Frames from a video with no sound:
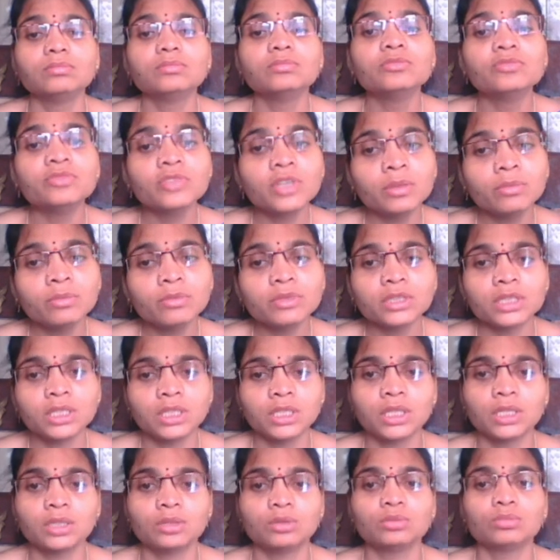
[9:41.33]
from
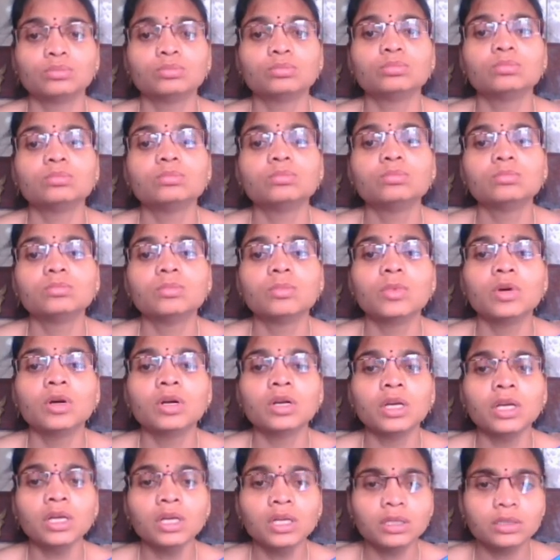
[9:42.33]
Cl2?
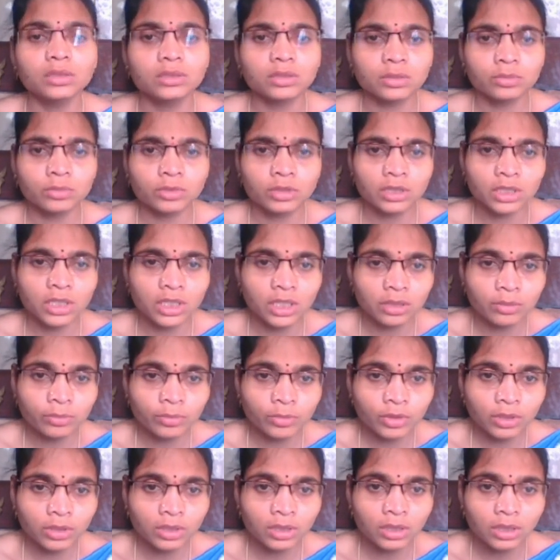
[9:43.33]
Okay, so both are
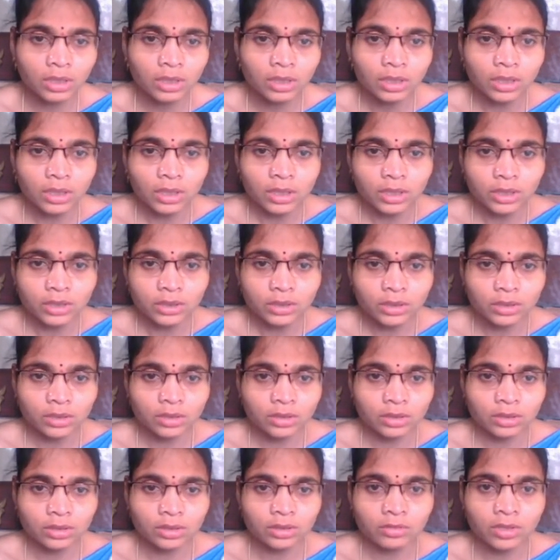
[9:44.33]
important.
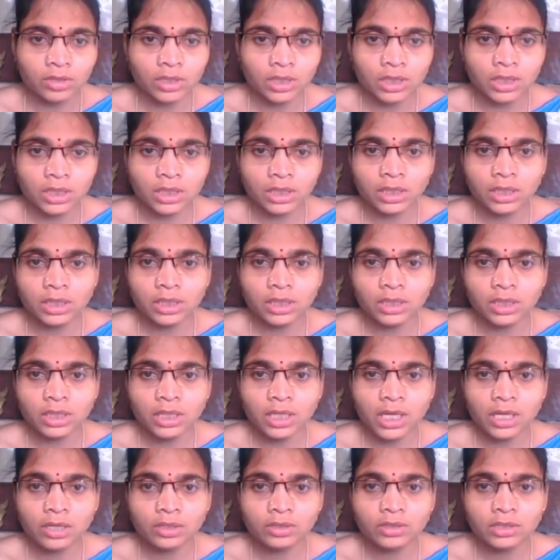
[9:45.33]
So what are the
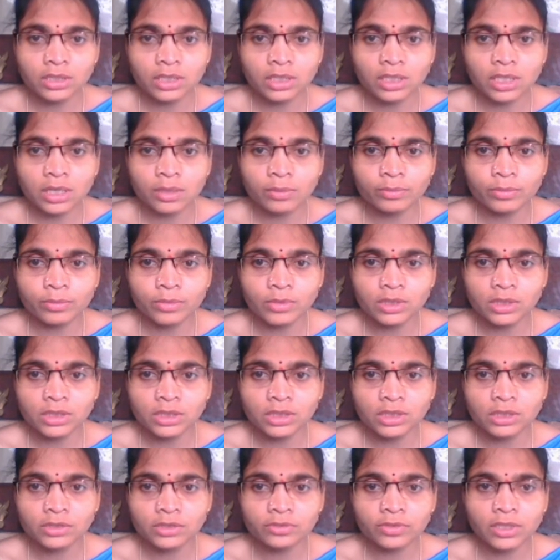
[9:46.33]
interhalogen compounds?
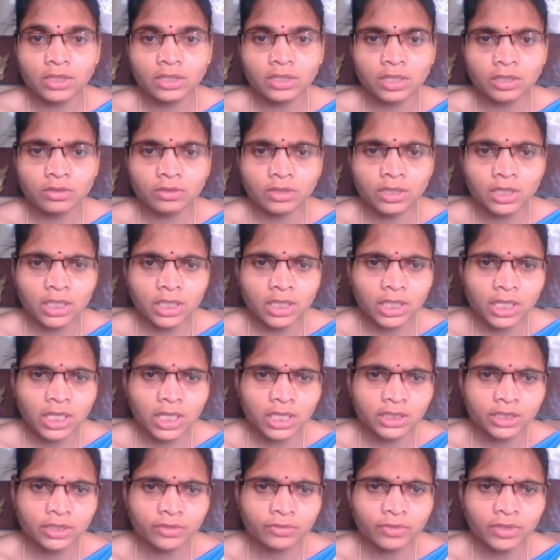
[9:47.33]
Define how they are
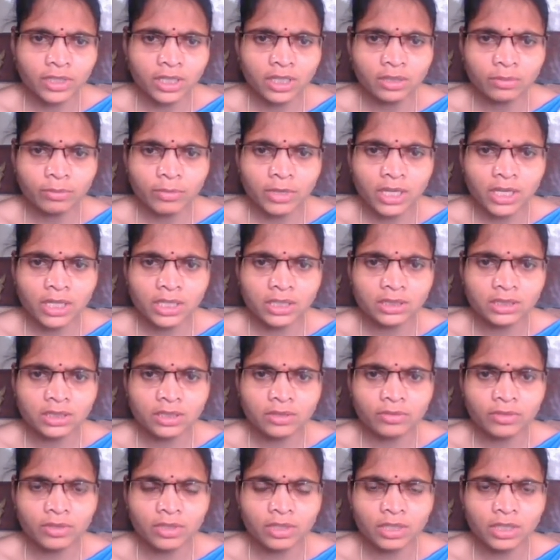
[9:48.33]
classified. Balance
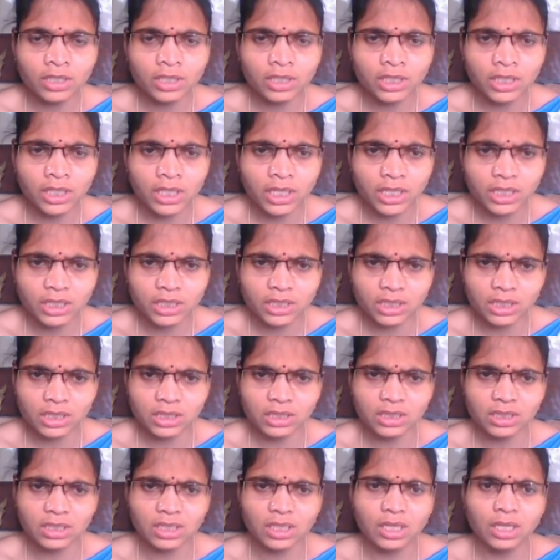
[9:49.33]
the following reactions.
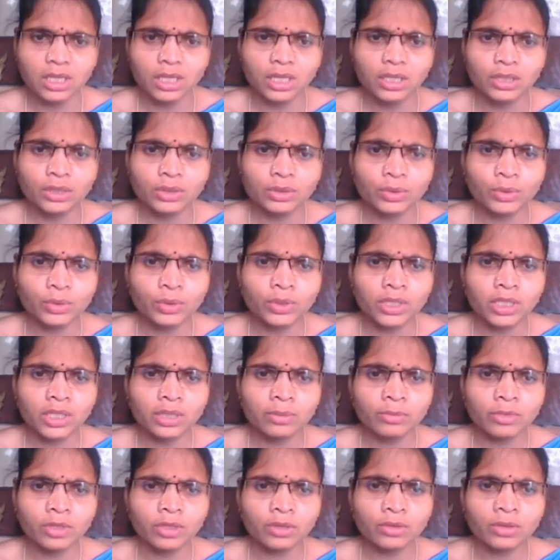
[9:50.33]

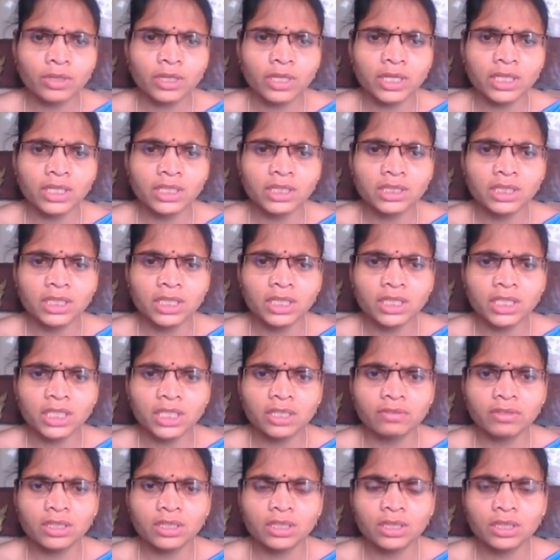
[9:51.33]
Sodium chloride is heated
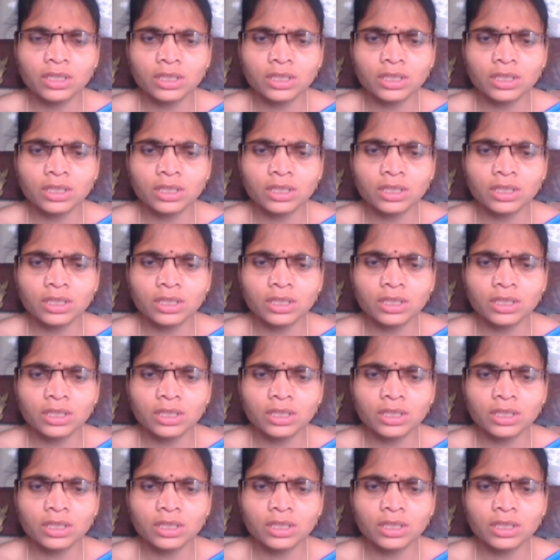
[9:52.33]
with